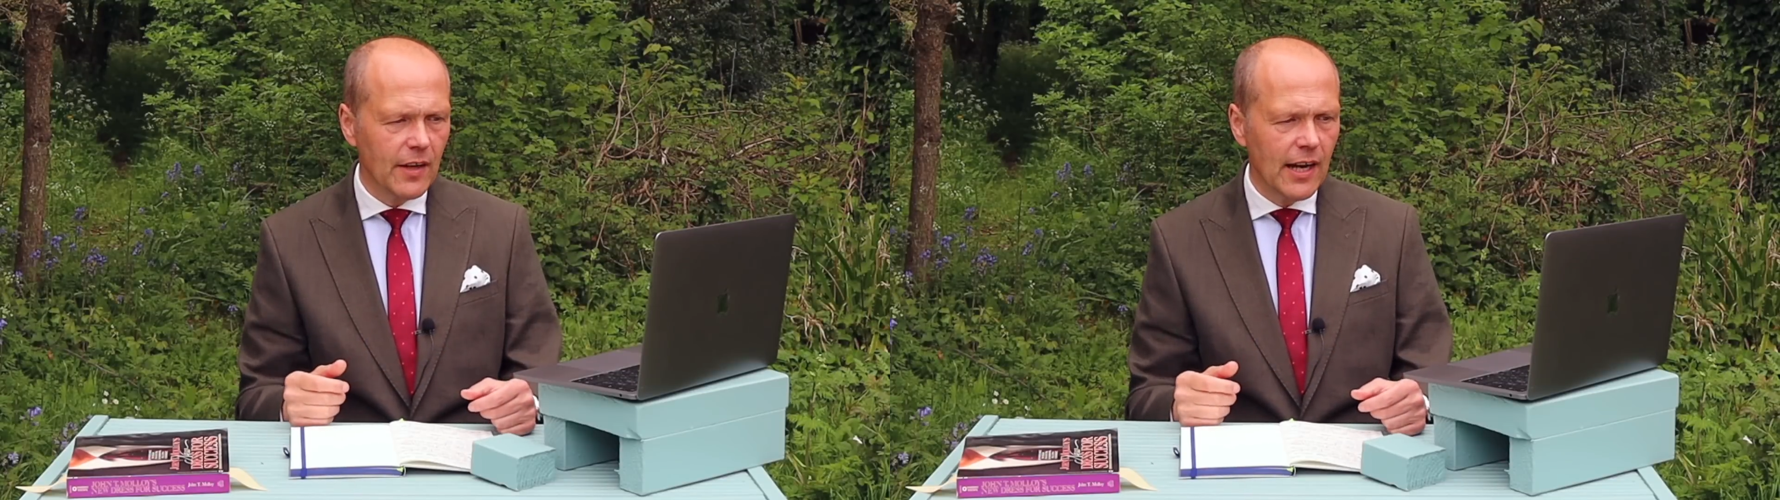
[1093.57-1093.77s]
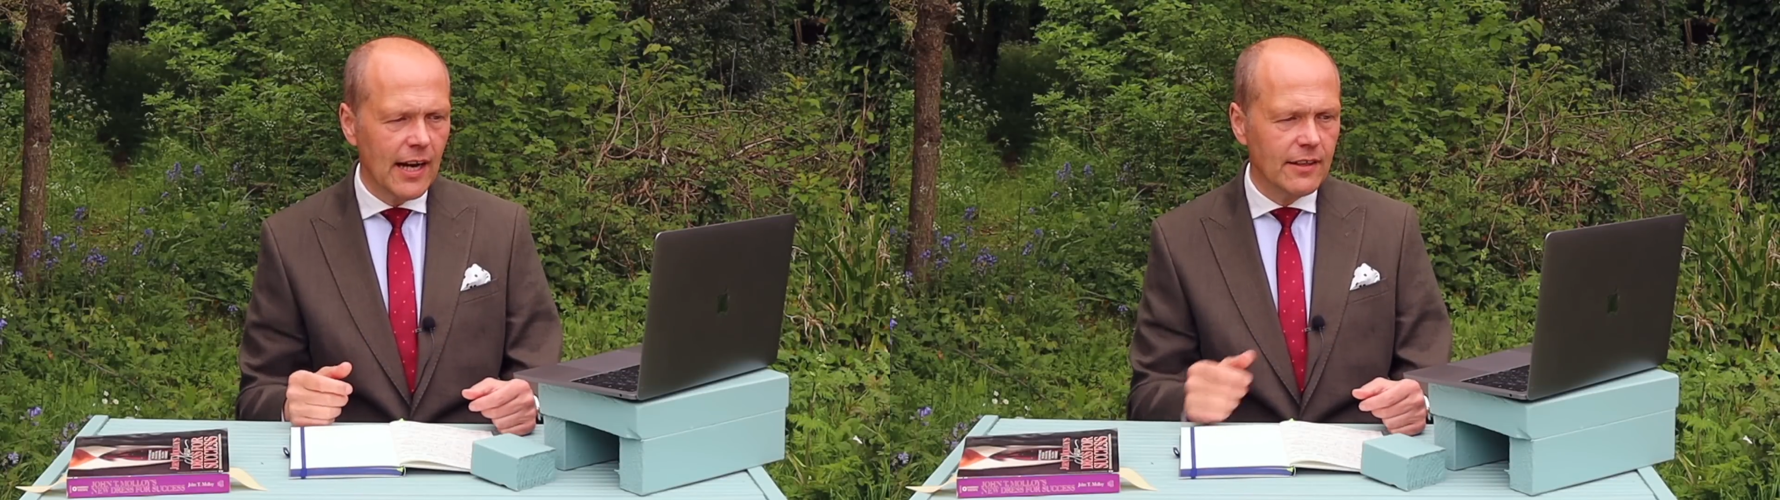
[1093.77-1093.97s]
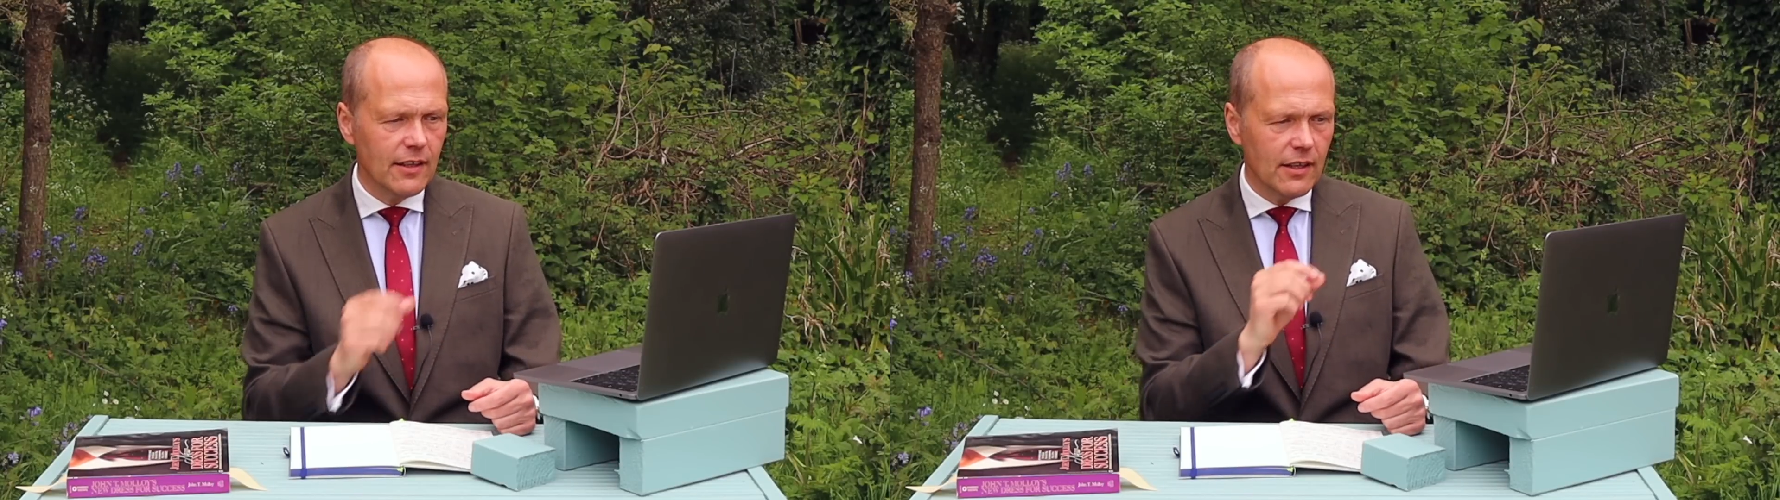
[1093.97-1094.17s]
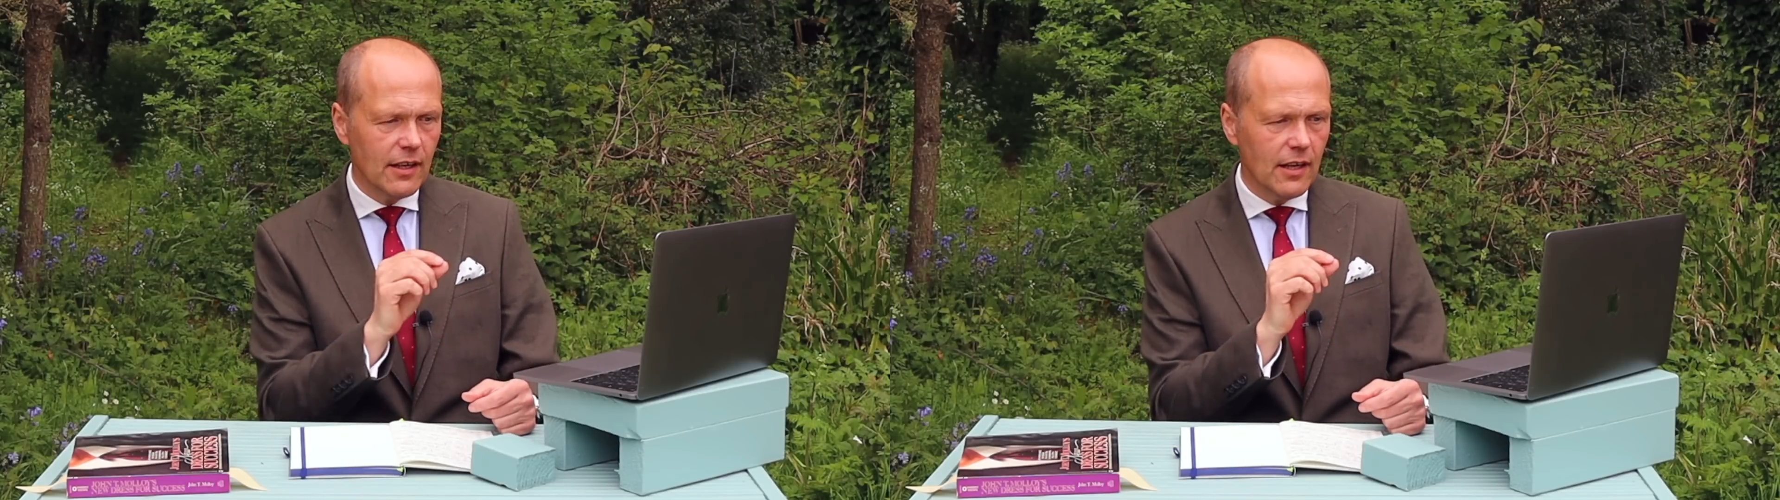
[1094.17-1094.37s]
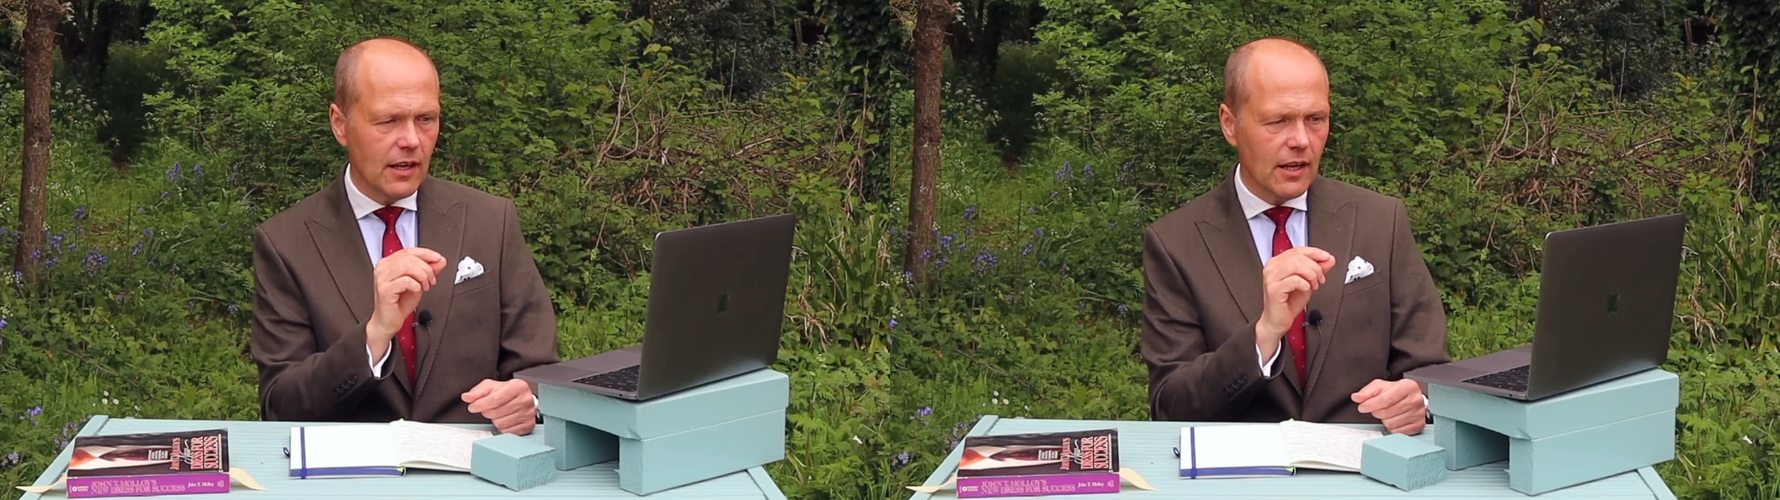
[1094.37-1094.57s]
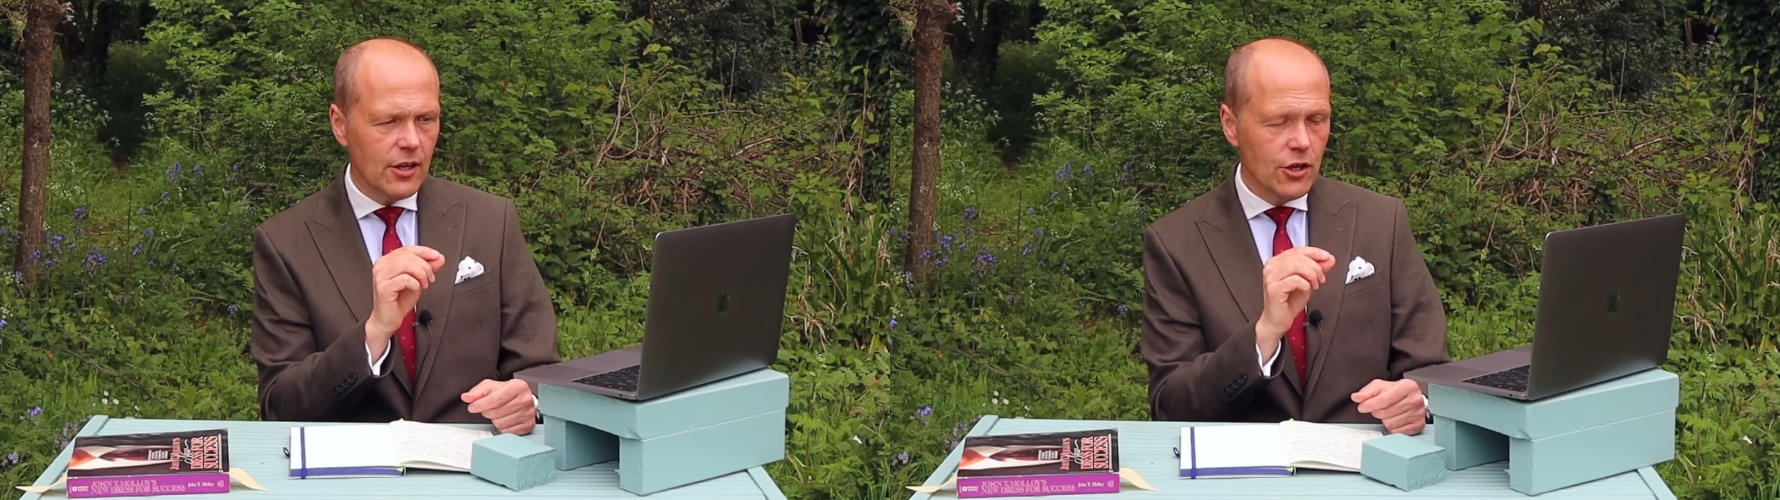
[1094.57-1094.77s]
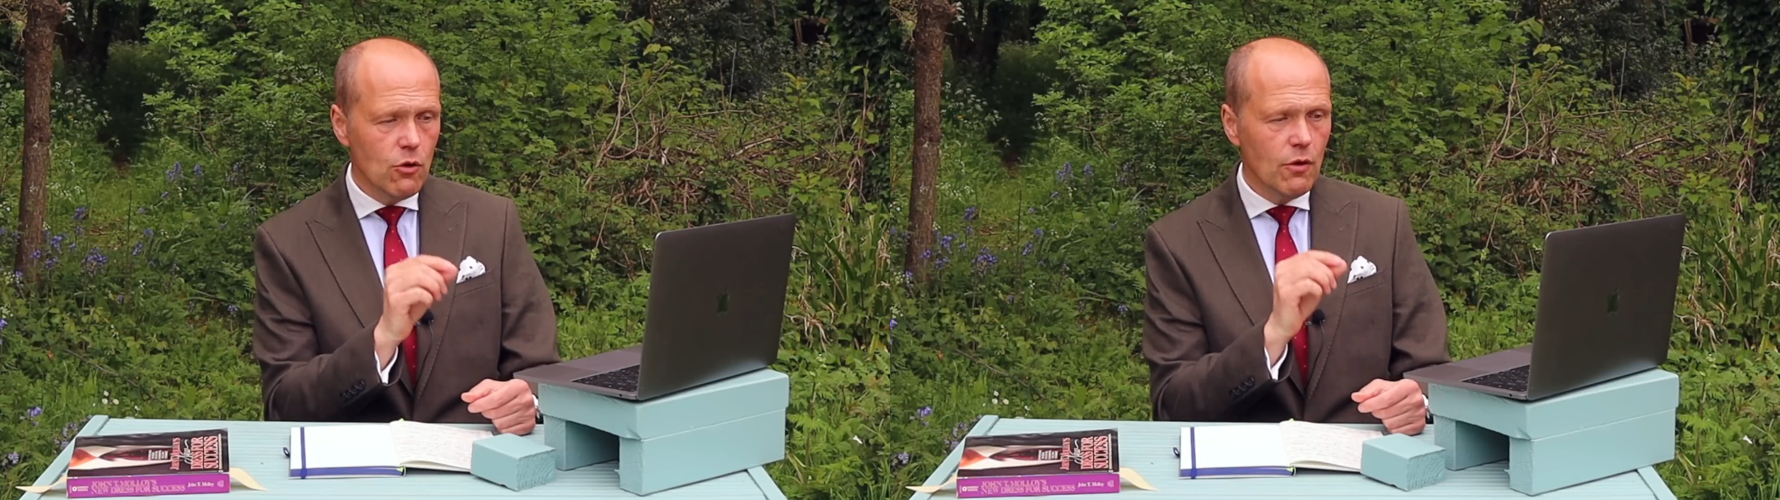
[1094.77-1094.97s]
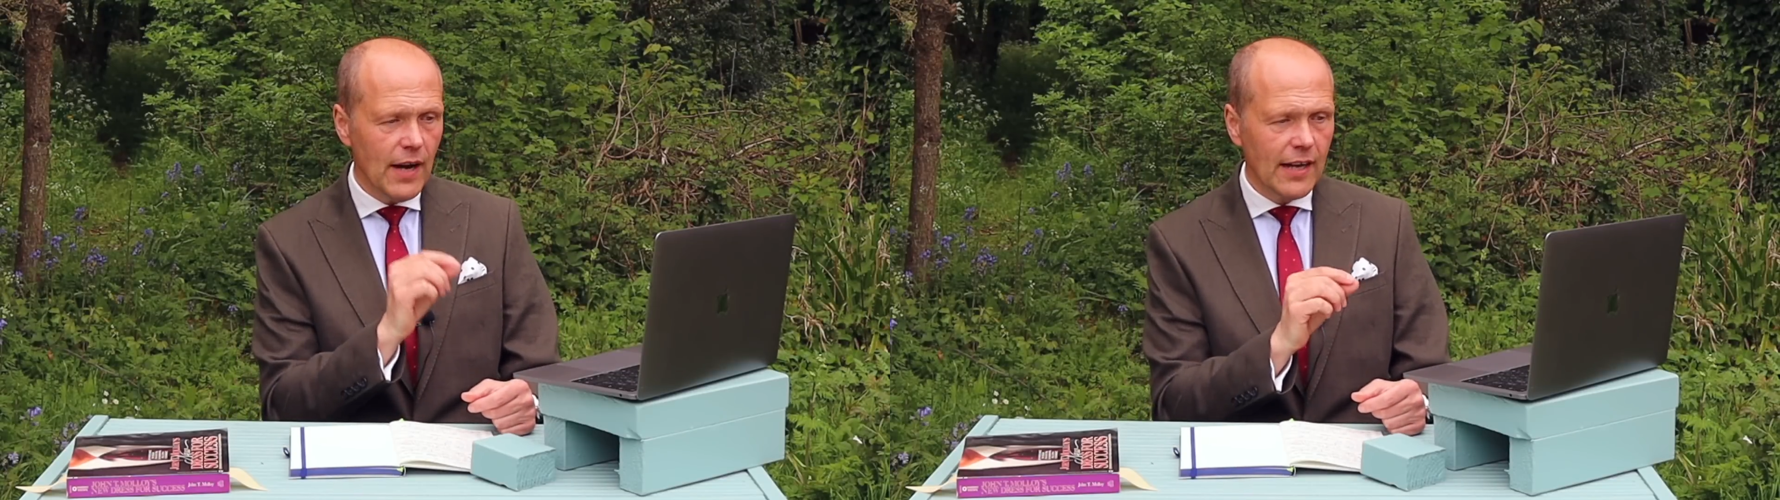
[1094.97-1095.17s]
And
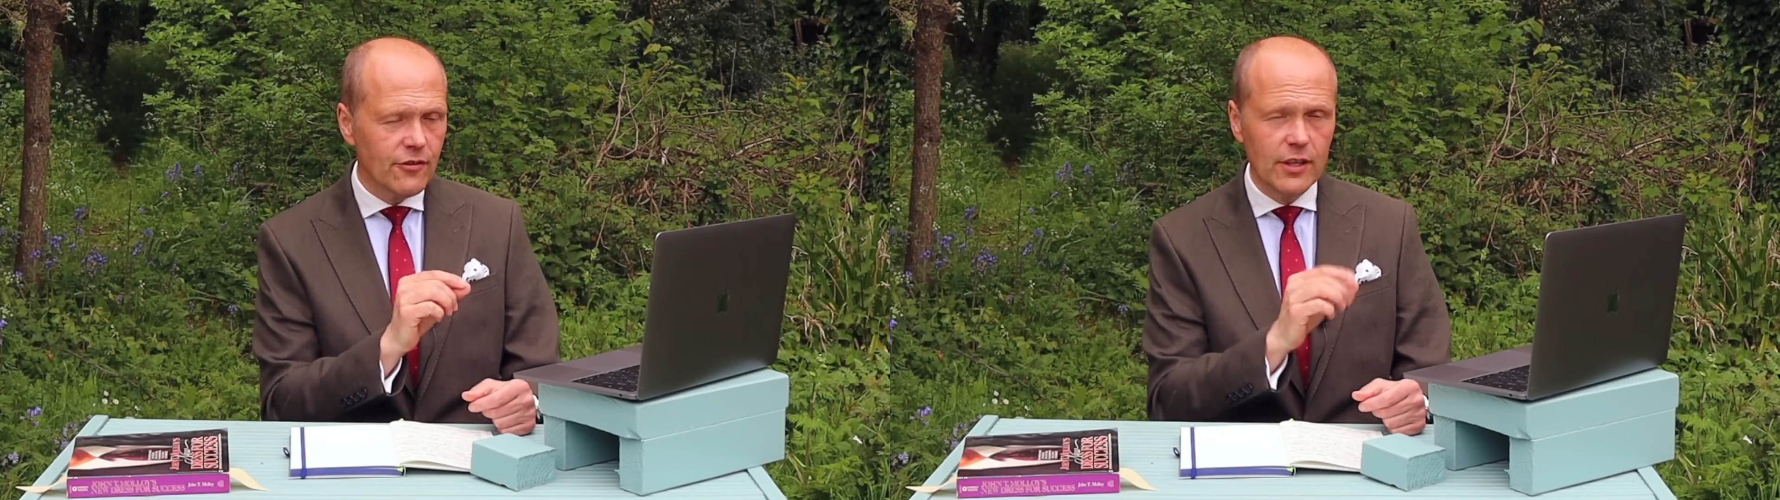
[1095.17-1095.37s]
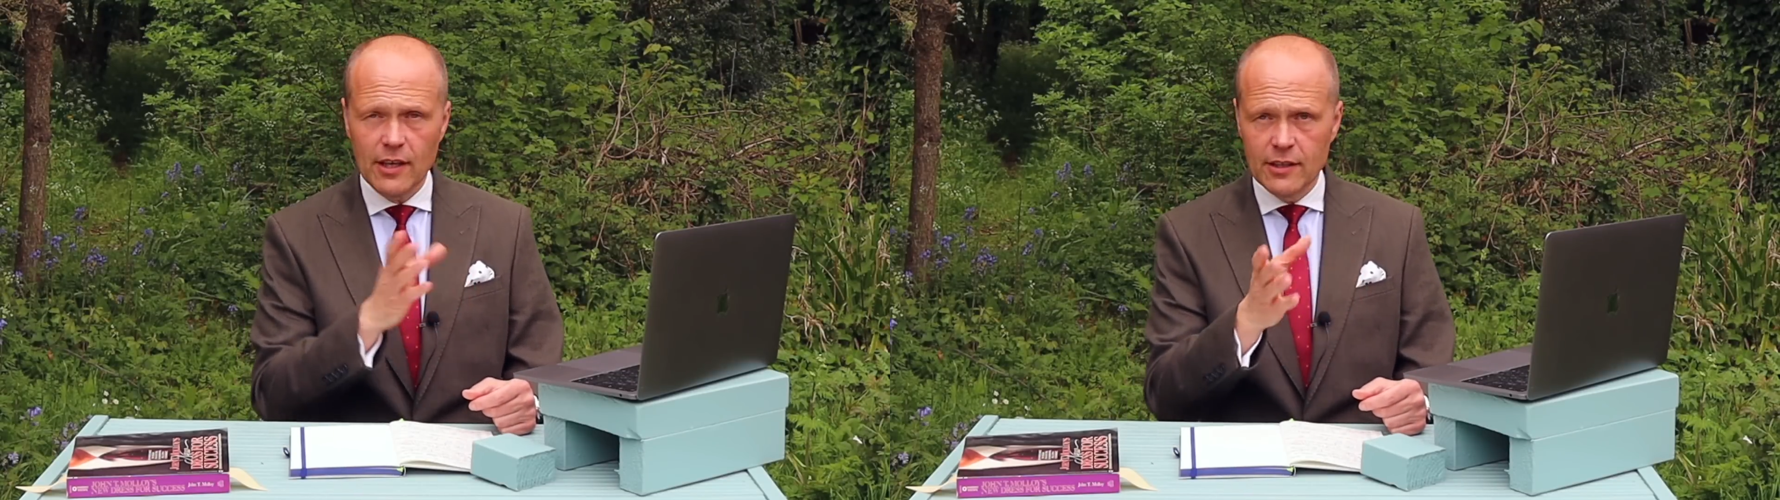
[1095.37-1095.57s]
you have actually,